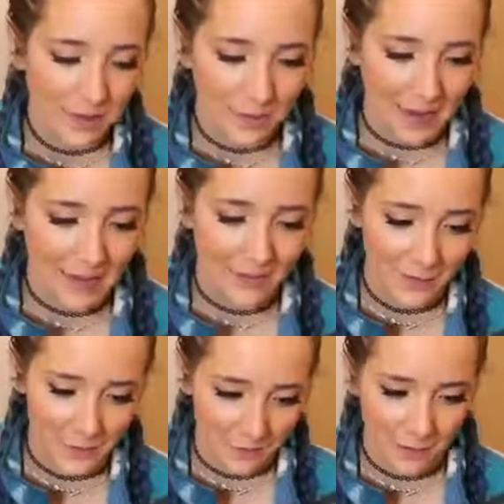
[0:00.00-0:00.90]
you could buy
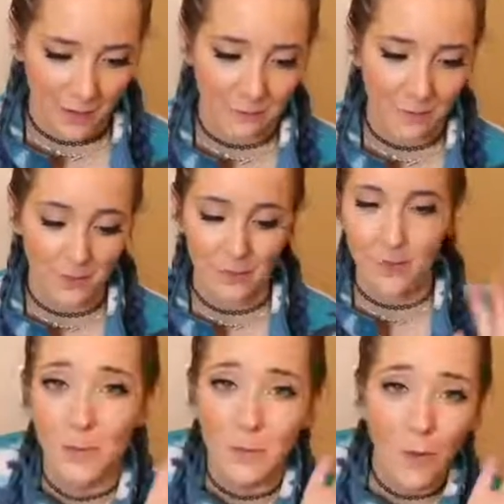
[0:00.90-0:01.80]
individually probably.
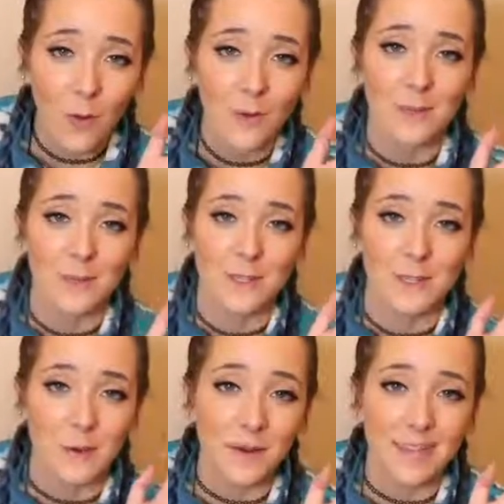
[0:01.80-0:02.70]
But the moral of the
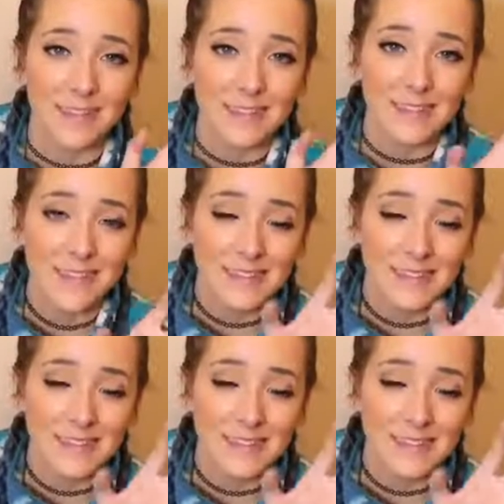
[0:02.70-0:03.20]
story is,